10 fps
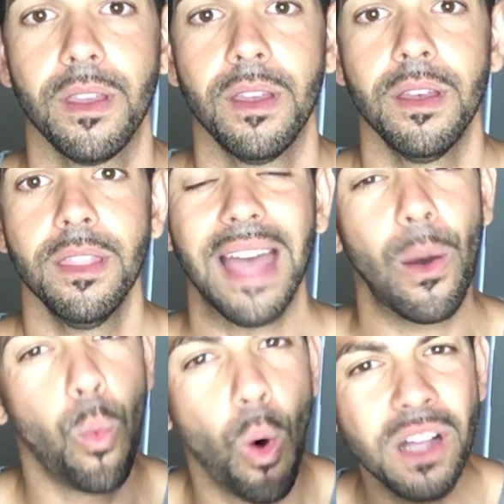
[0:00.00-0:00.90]
That
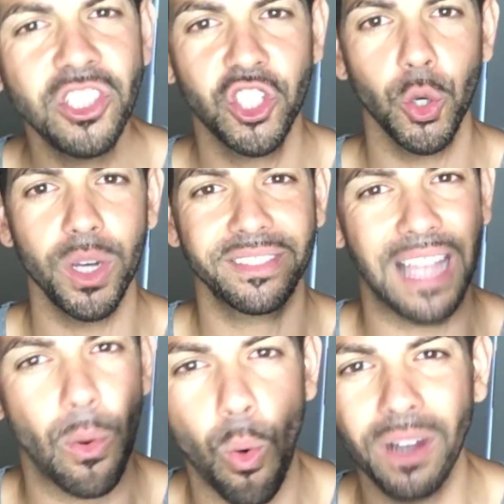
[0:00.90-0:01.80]
one choice, that
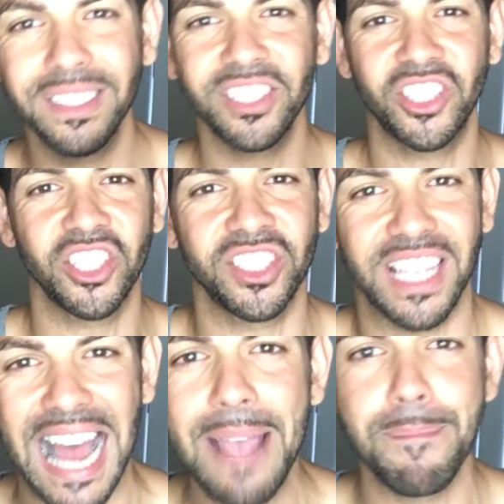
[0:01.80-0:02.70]
one decision that I
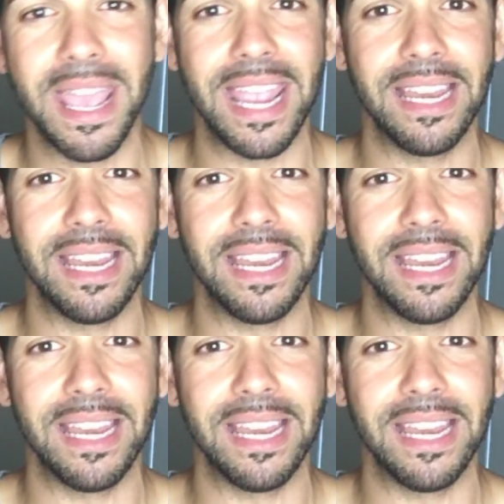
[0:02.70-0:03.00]
made